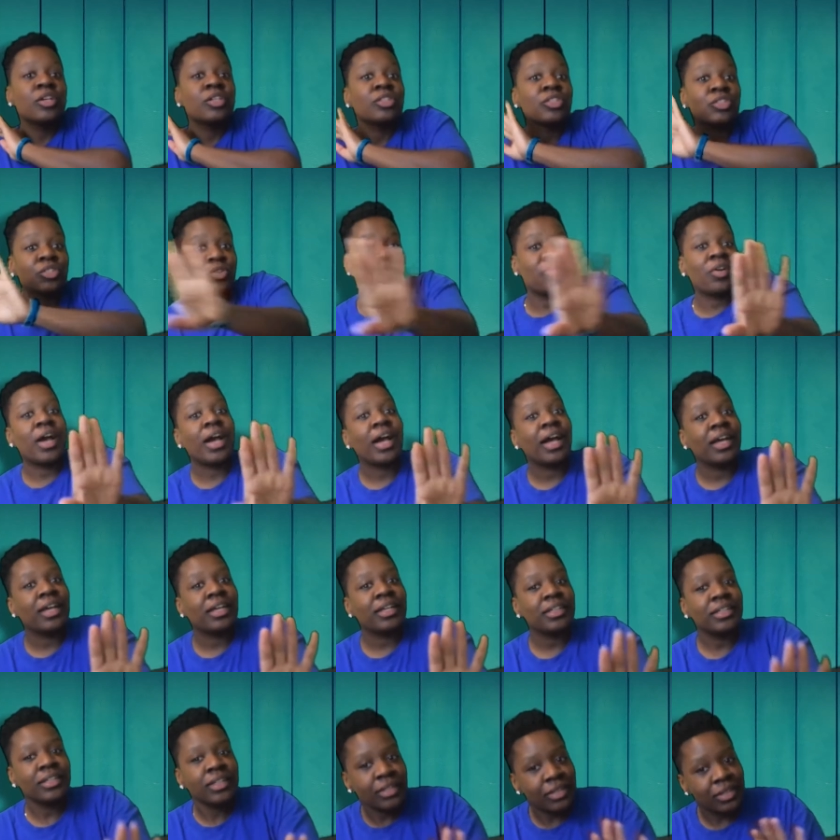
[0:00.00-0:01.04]
so
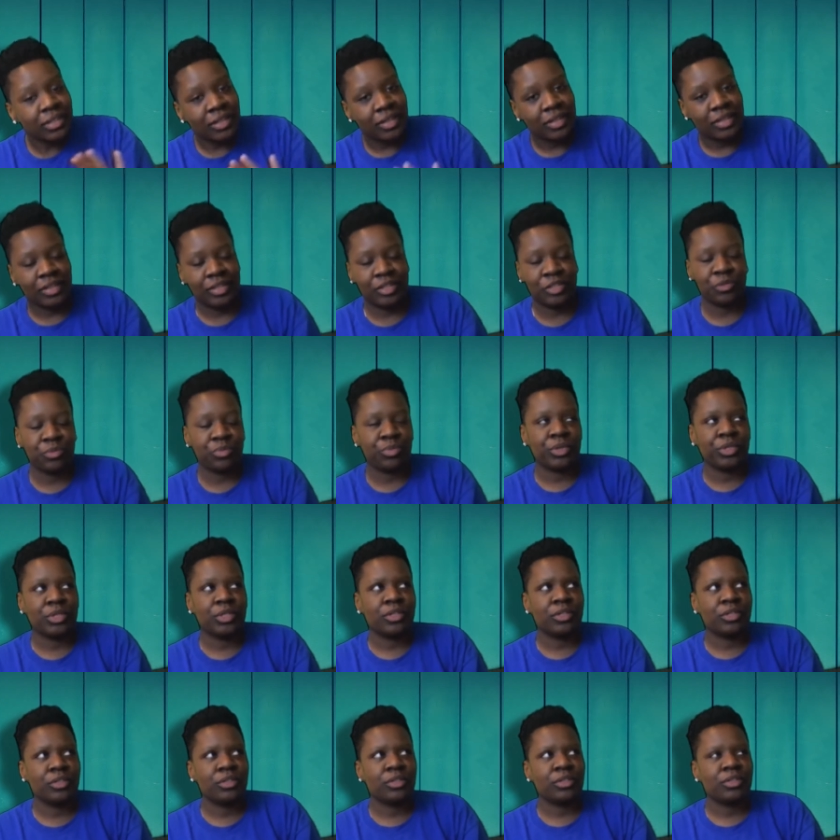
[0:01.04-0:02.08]
hi. It's
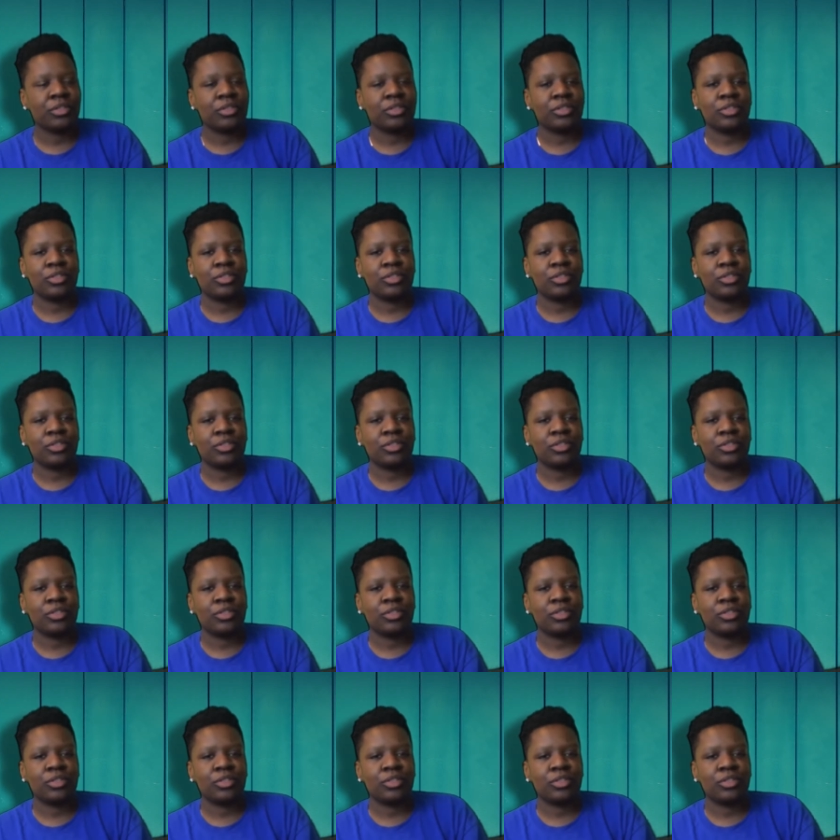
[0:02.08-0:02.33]
been